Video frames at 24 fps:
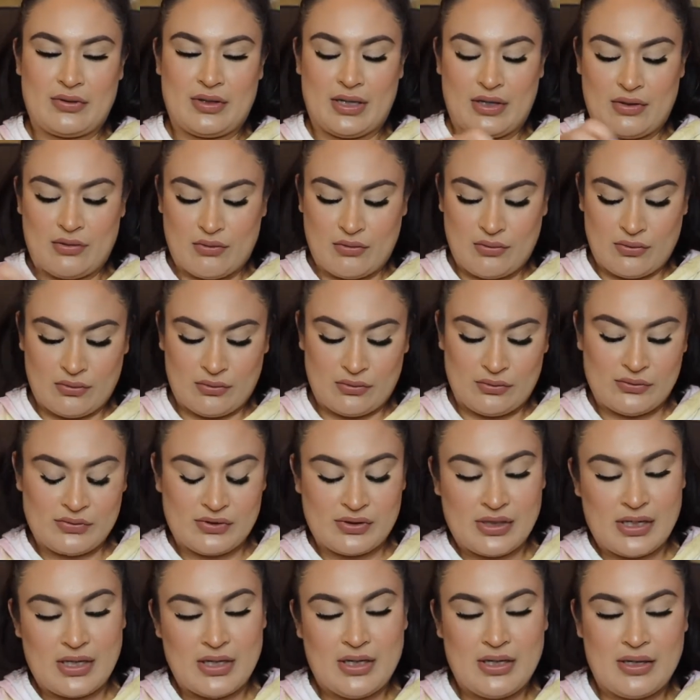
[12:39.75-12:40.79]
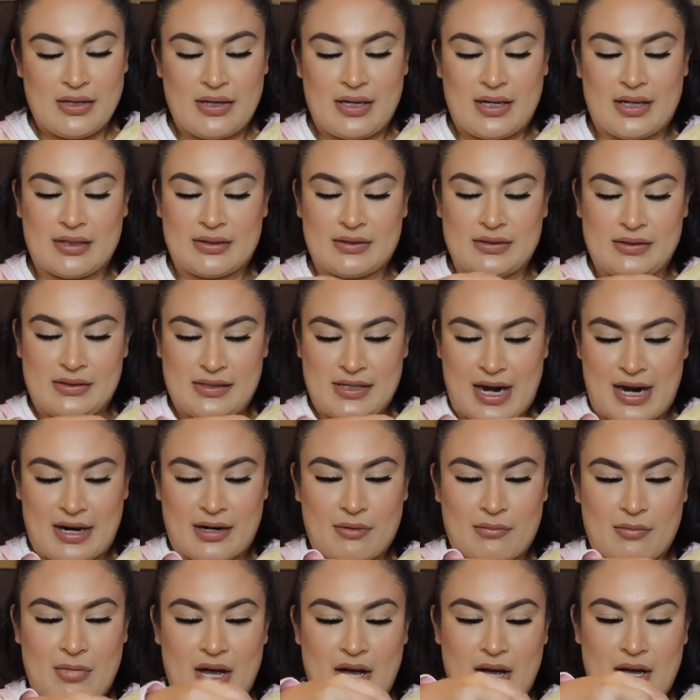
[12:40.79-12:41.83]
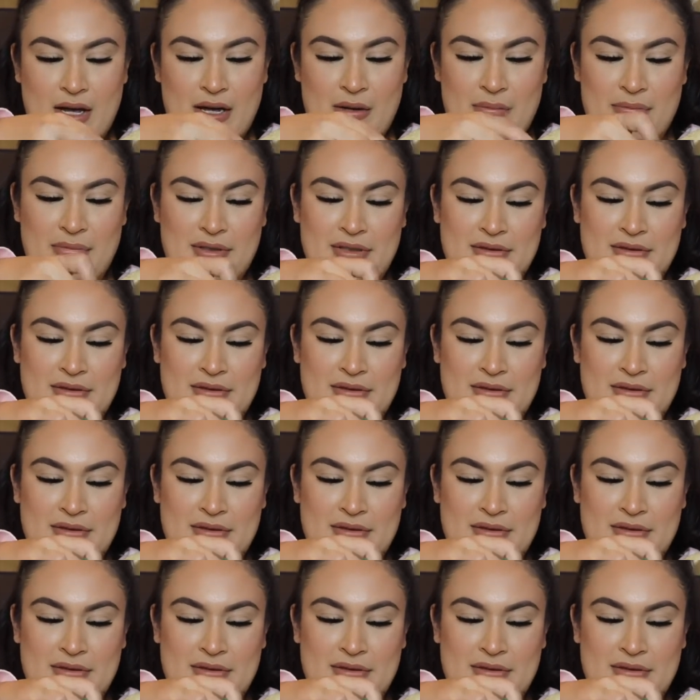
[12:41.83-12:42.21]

the holes. They can stack them up.